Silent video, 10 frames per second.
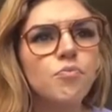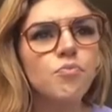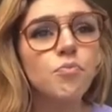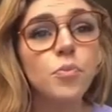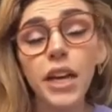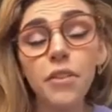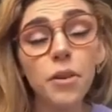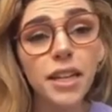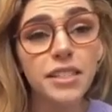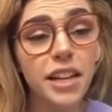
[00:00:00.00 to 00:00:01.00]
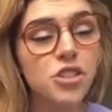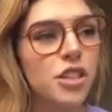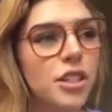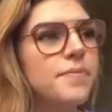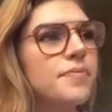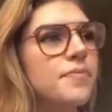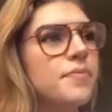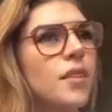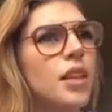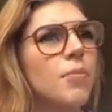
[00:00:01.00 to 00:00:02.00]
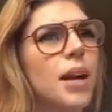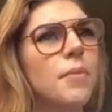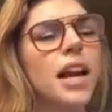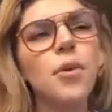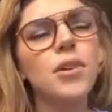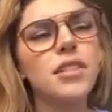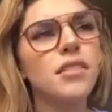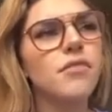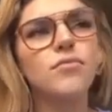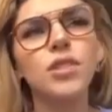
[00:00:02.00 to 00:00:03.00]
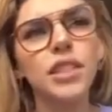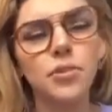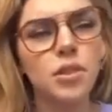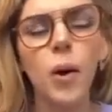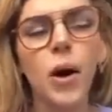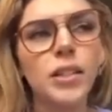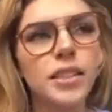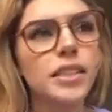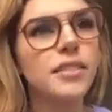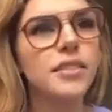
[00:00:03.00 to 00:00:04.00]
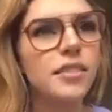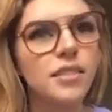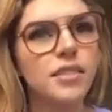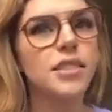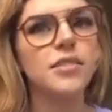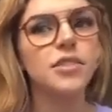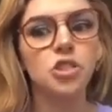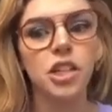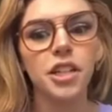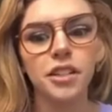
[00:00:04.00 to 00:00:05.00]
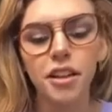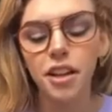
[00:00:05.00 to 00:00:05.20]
giving me attention. But I mean, I wasn't really responding because, you know, it's cheating.